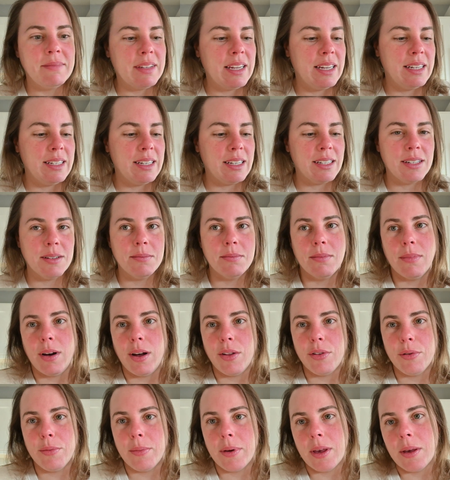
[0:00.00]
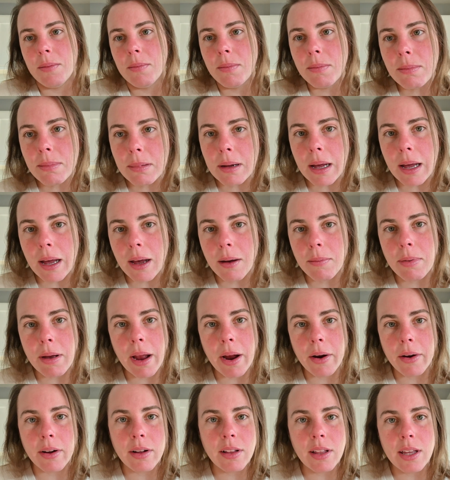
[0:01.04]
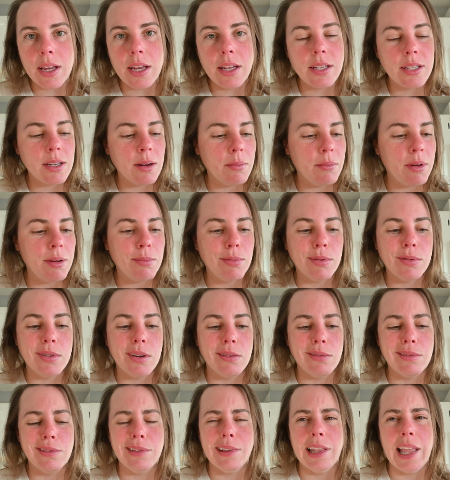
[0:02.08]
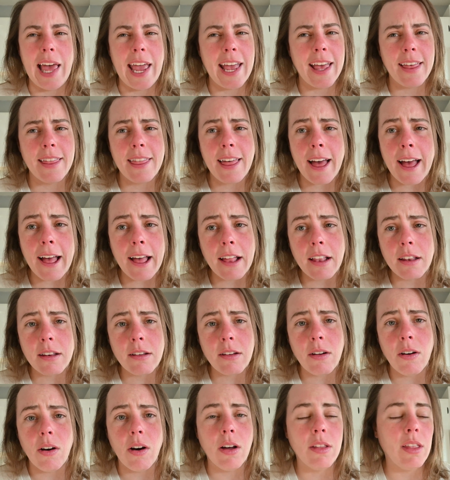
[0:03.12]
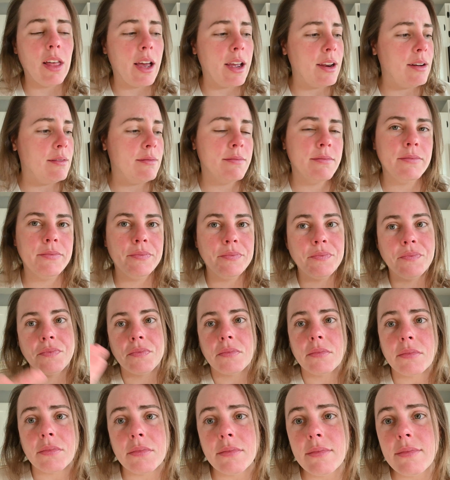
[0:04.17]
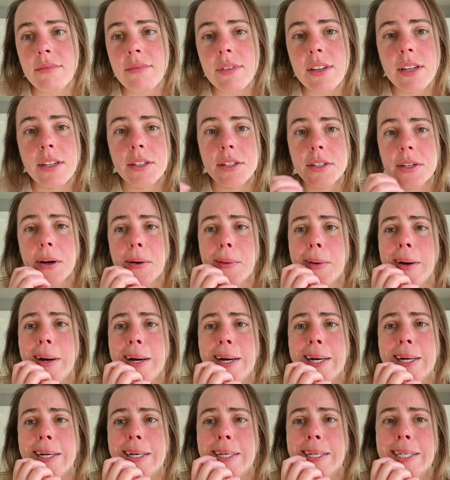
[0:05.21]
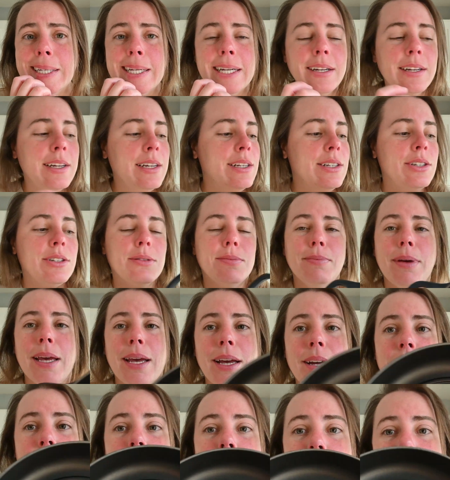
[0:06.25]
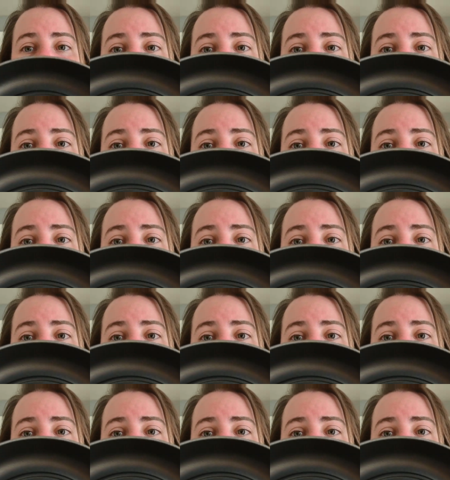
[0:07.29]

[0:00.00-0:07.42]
doesn't bother me, but apparently some people don't like that online. So just make note